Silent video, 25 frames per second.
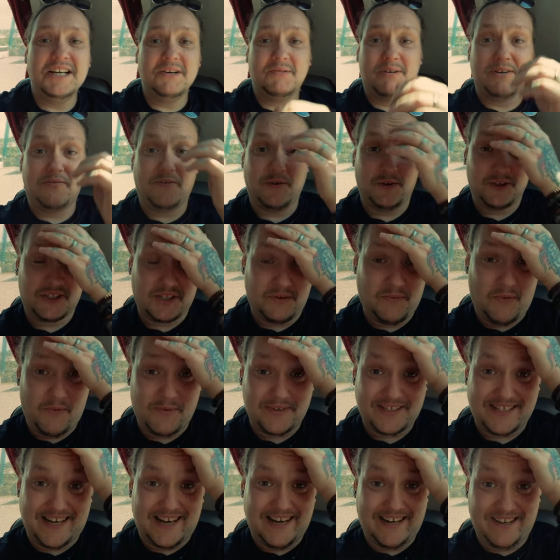Before someone
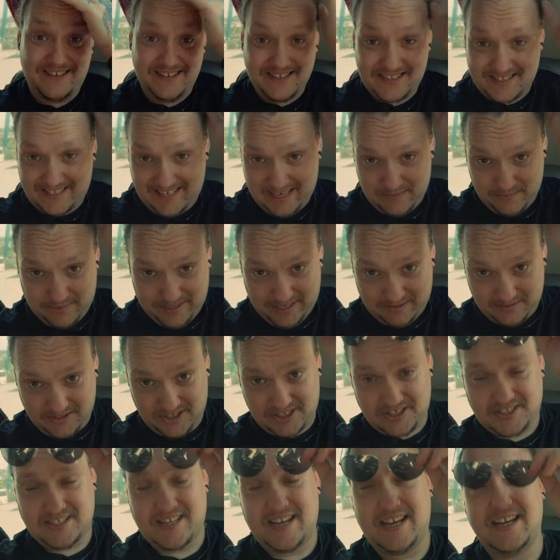was sat in our seat, but it was
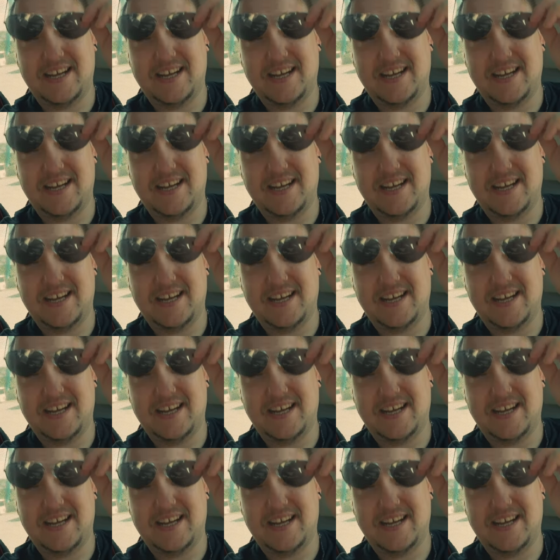just